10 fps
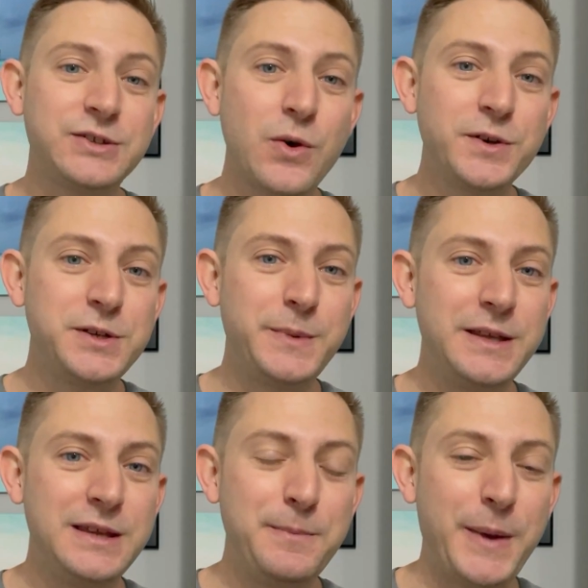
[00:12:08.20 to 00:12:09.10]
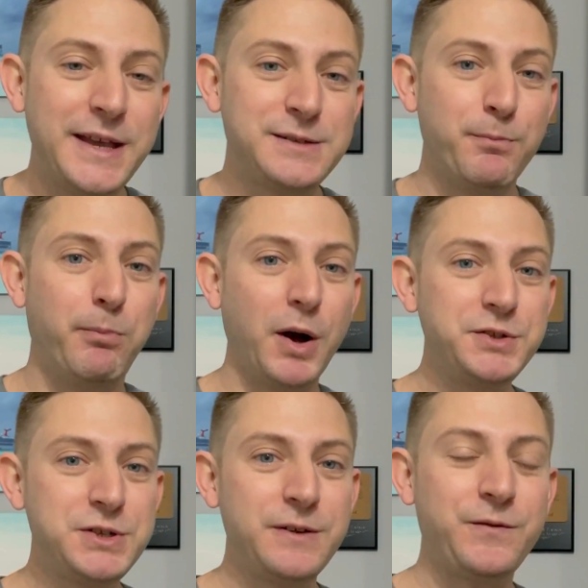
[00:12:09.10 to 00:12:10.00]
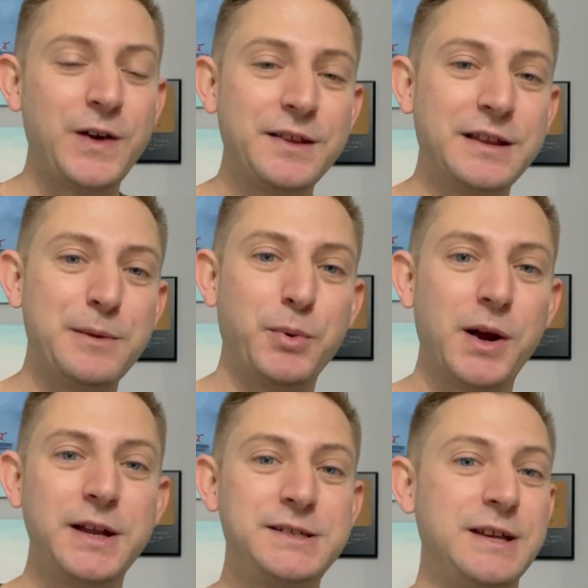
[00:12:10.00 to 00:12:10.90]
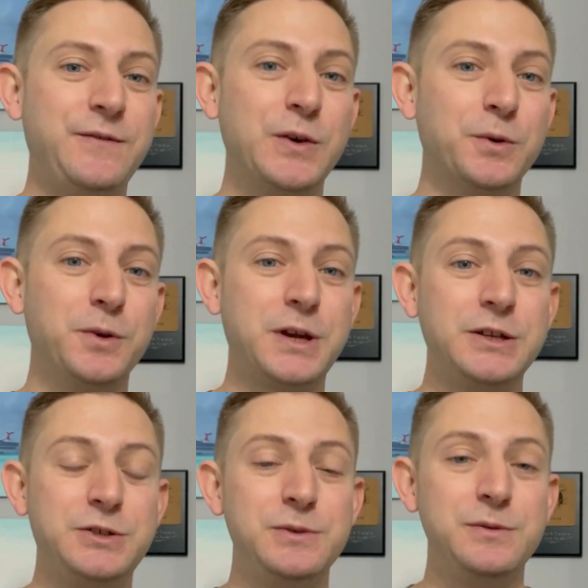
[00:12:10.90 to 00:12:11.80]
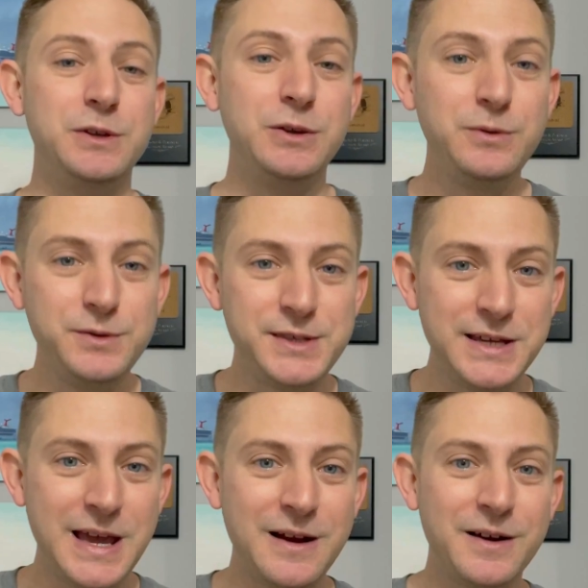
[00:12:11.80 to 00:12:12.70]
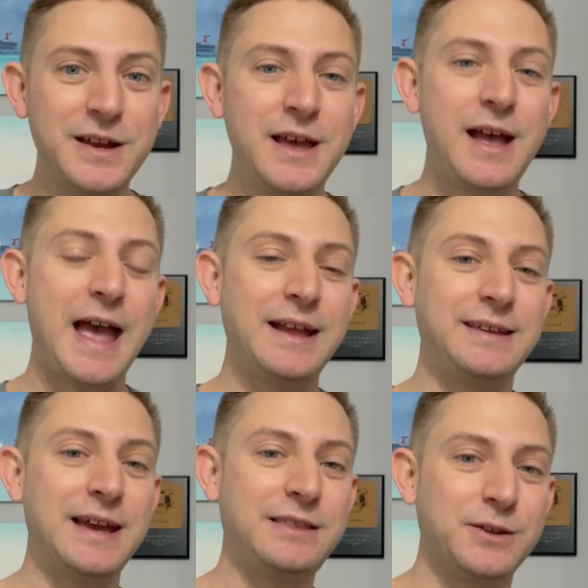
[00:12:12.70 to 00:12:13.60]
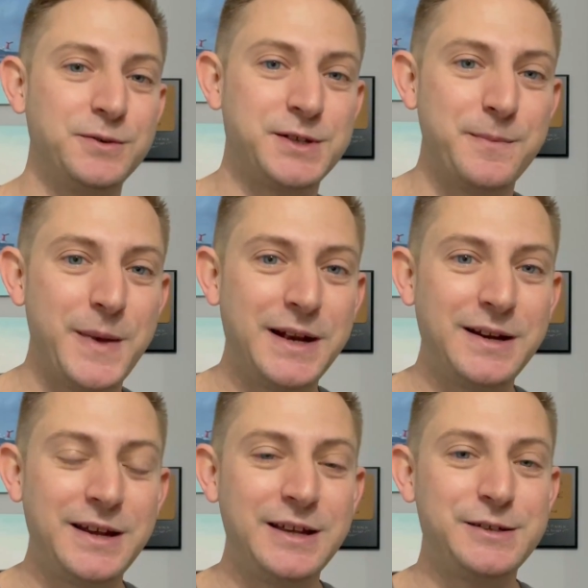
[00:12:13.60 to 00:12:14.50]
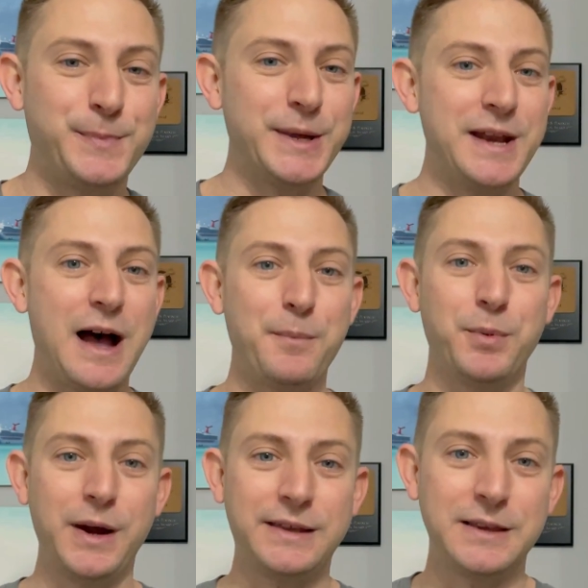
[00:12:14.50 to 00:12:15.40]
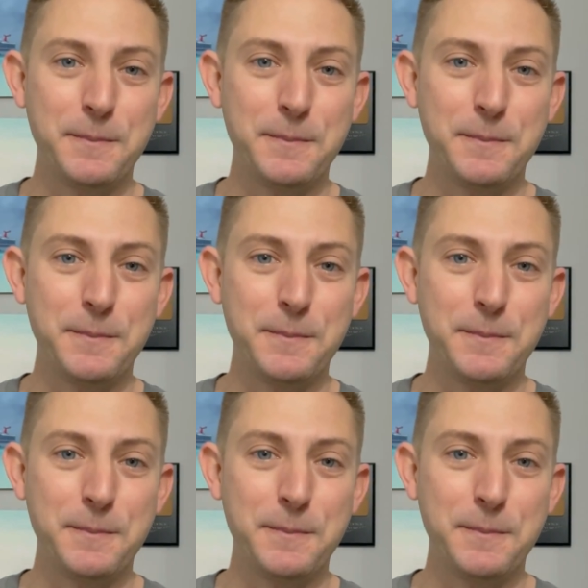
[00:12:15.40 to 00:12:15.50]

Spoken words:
going to be the best budget-friendly price if you're looking to use the area and get those amenities but not break the